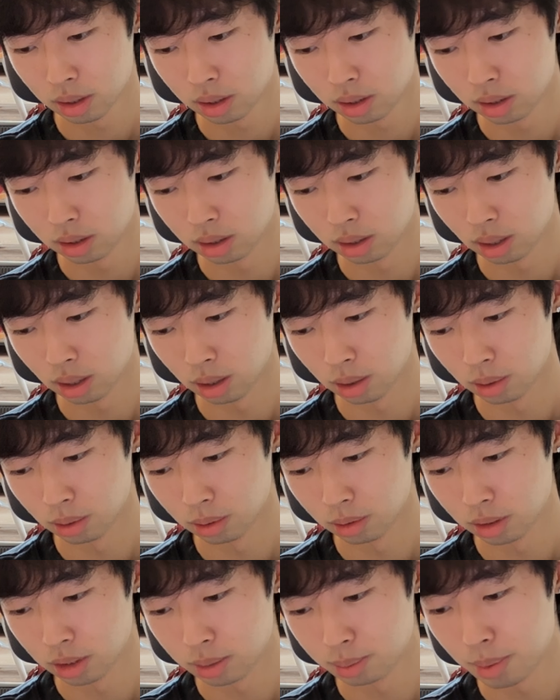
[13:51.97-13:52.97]

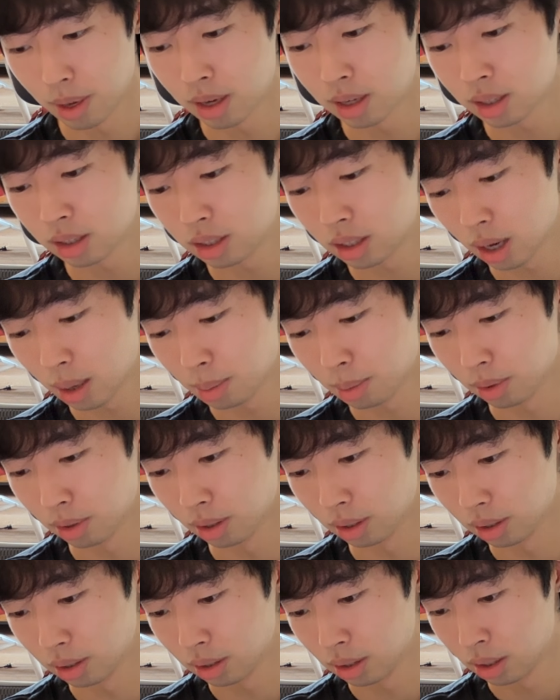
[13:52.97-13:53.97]
So spending summary.